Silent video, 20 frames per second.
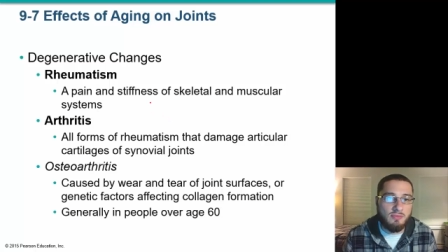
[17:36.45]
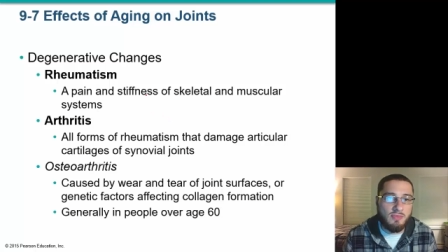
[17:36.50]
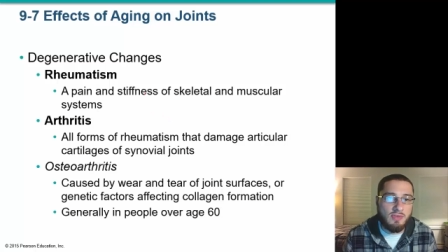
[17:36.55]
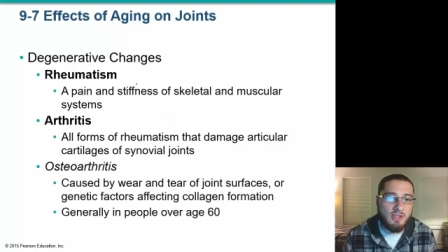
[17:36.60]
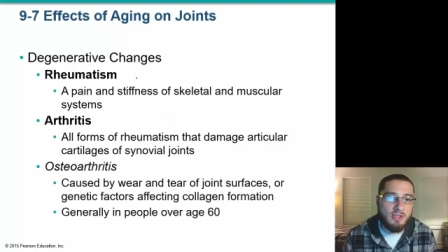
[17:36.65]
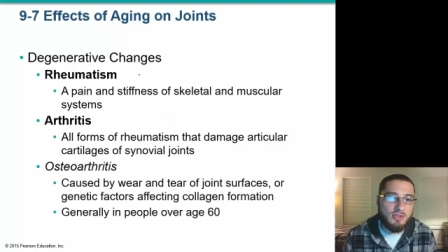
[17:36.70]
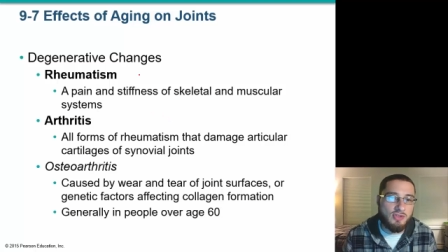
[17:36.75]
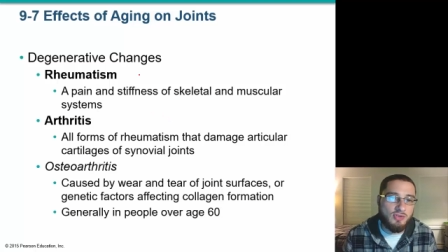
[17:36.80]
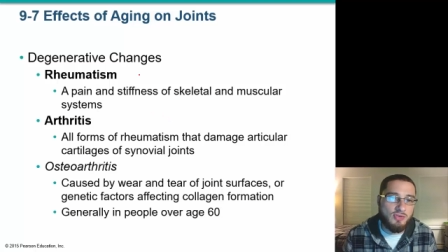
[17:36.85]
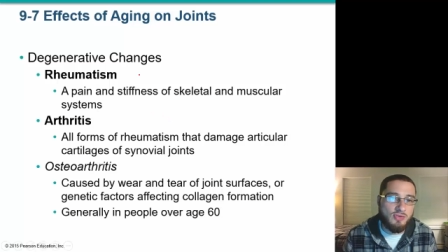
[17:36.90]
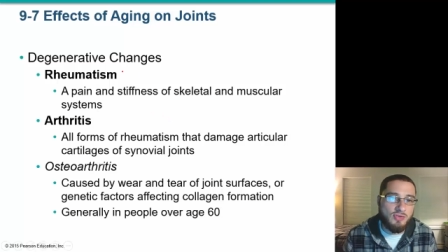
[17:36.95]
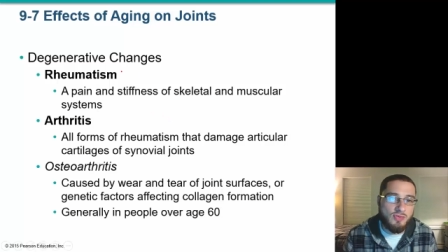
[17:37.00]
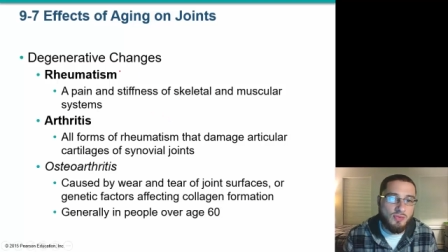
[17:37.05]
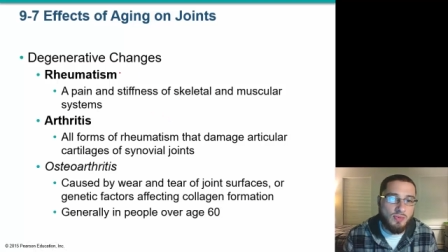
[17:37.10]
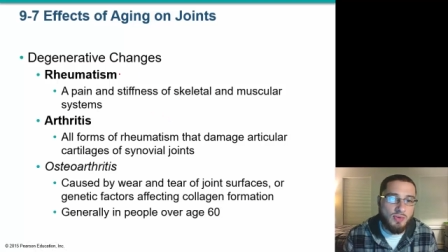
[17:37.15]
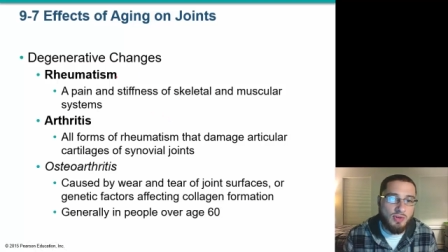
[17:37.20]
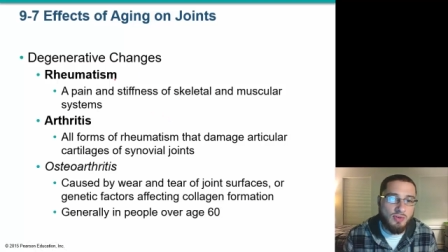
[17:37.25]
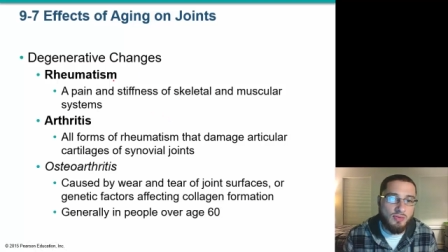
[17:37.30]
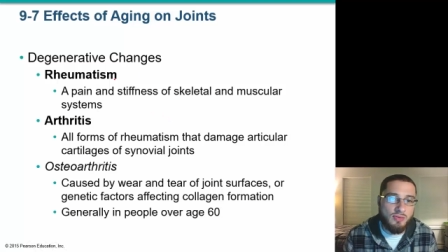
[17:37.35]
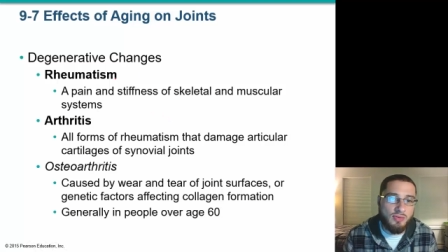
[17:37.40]
issues
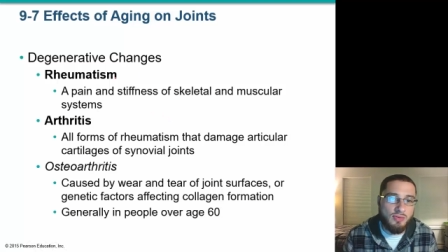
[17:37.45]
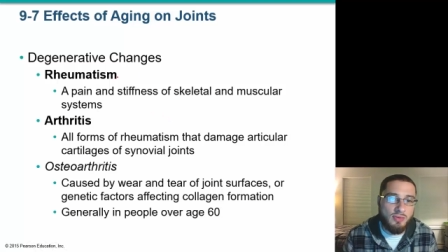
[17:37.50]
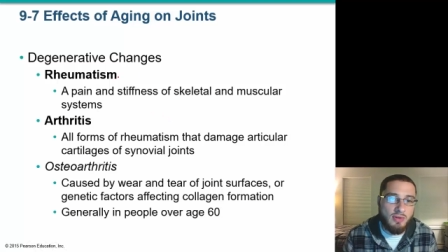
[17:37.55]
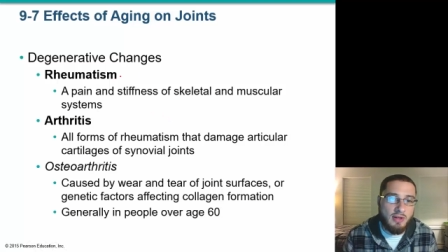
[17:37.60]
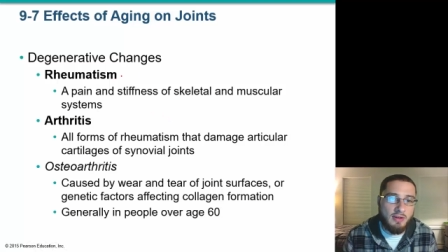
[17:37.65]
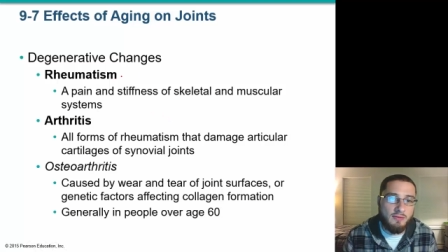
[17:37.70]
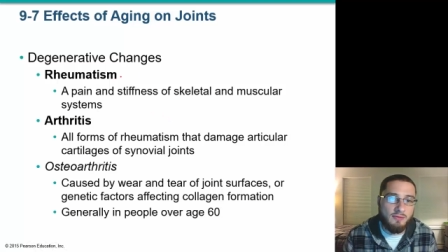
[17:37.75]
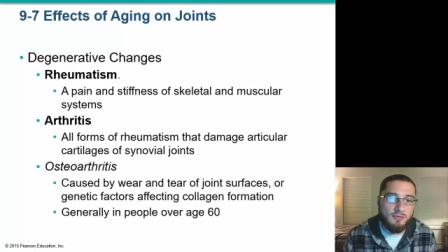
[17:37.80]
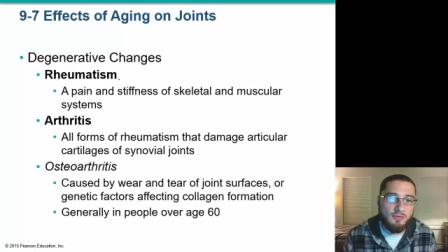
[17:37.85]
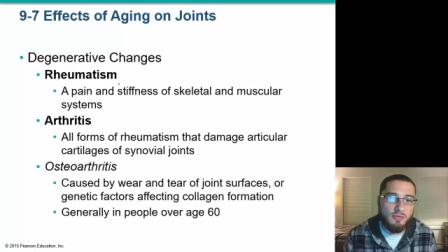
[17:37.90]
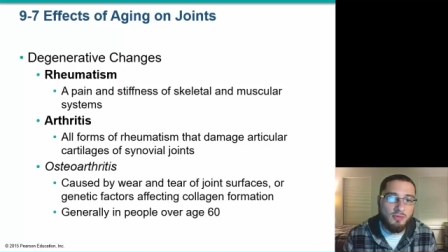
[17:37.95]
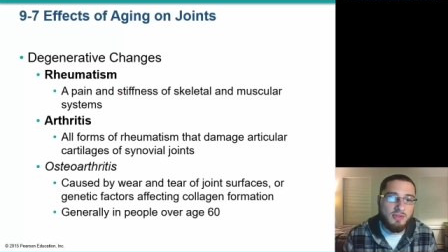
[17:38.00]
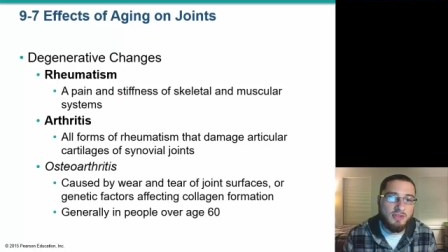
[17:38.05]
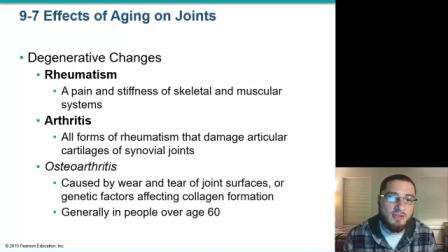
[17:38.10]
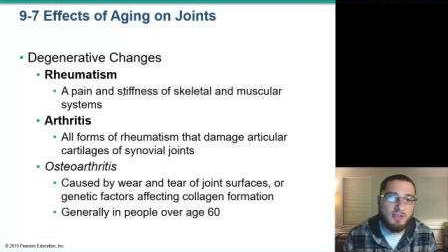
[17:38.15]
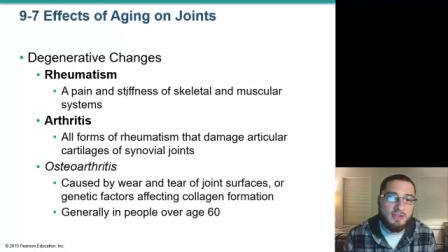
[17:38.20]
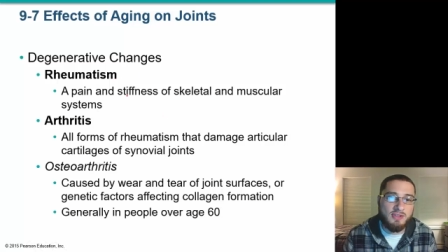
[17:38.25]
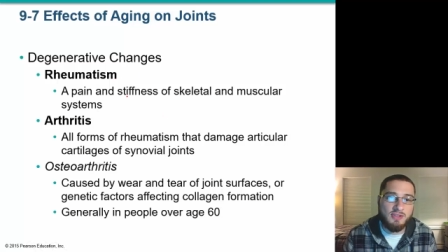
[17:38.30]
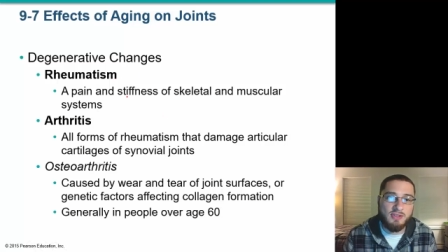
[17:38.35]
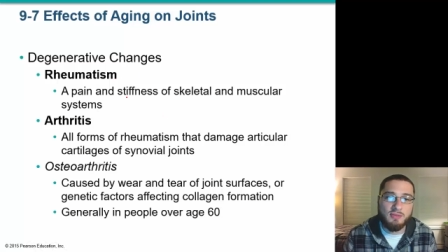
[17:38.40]
where you have
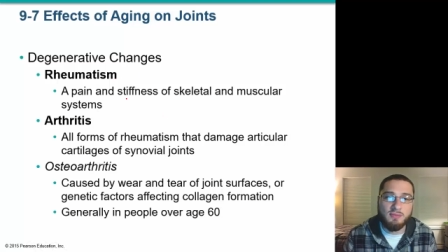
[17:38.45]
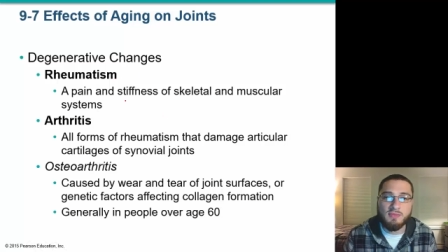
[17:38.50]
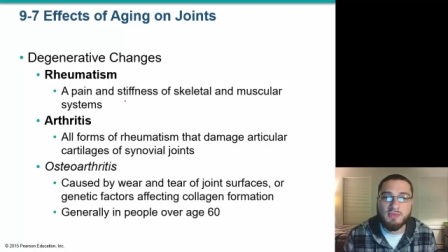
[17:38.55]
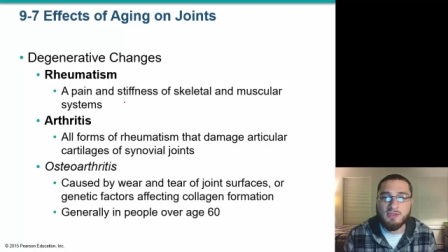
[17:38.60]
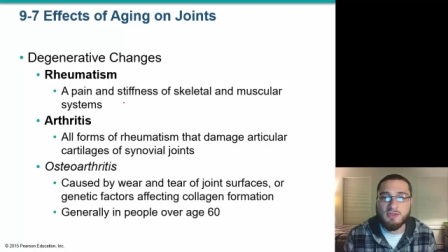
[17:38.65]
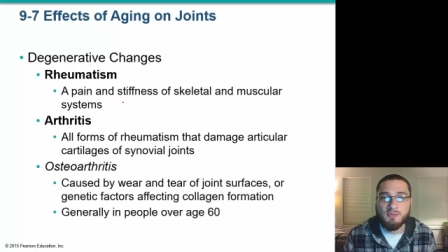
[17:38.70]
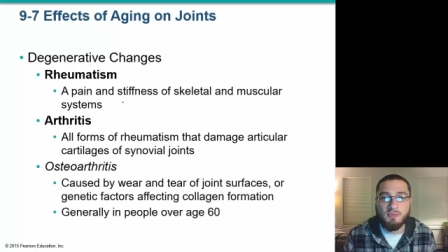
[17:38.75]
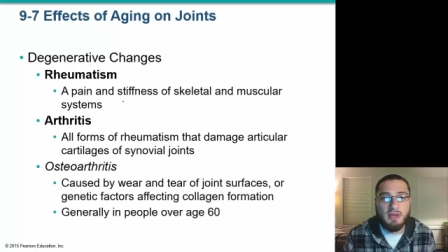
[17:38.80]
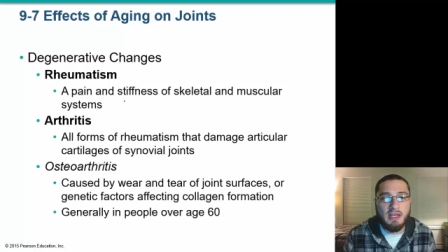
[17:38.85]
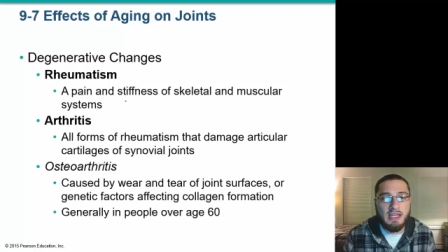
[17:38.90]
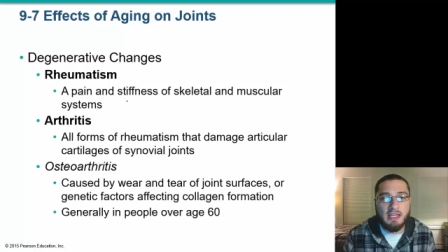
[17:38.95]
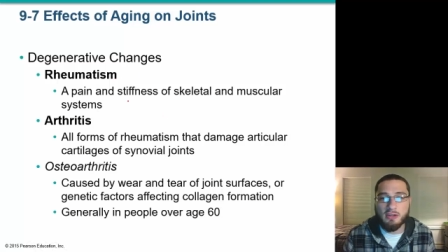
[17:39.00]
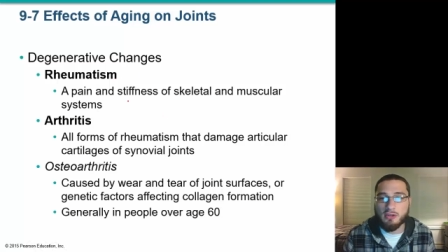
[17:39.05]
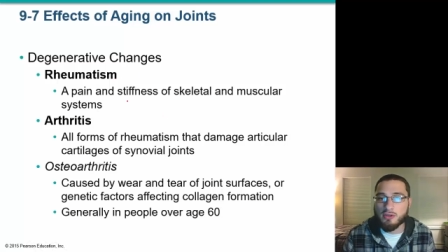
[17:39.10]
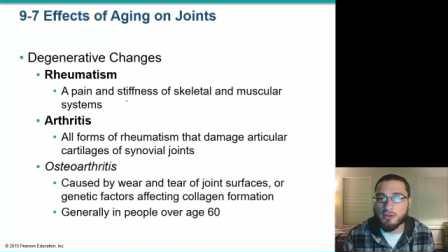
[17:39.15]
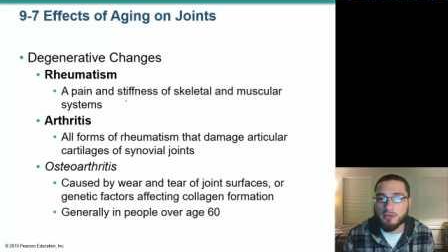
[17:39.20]
rheumatism is pain,